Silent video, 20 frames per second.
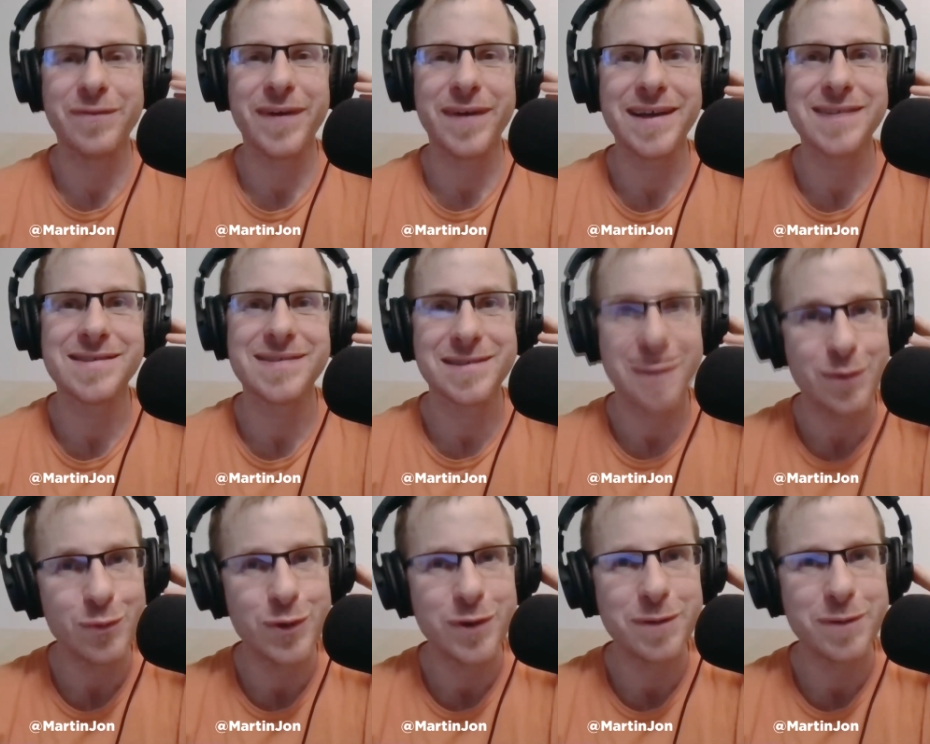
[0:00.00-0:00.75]
find
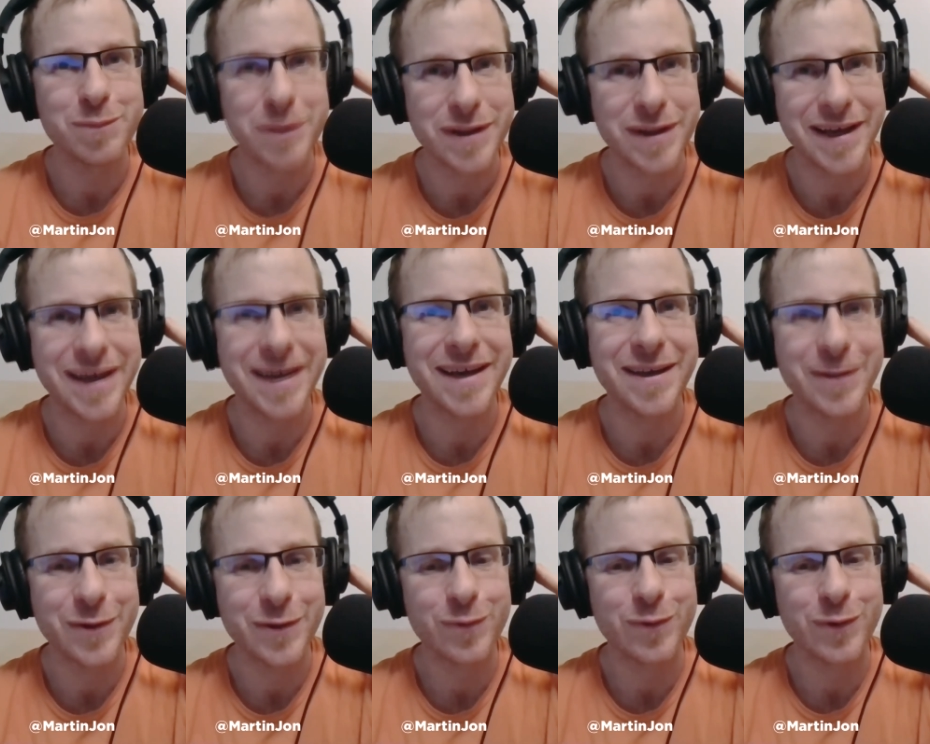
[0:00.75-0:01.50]
someone
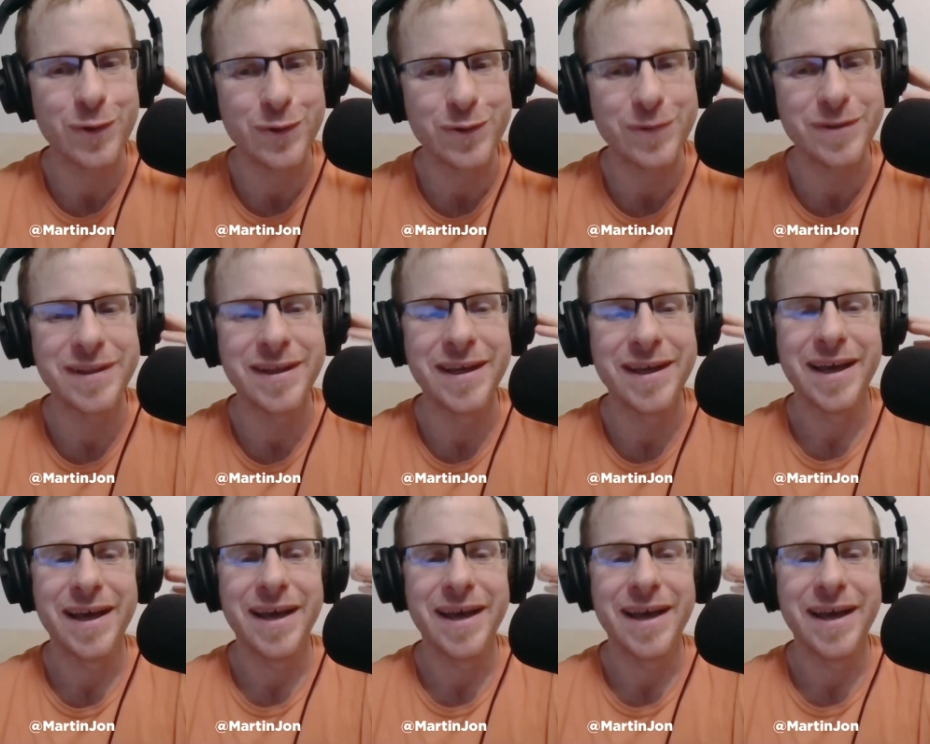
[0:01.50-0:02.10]
playing the role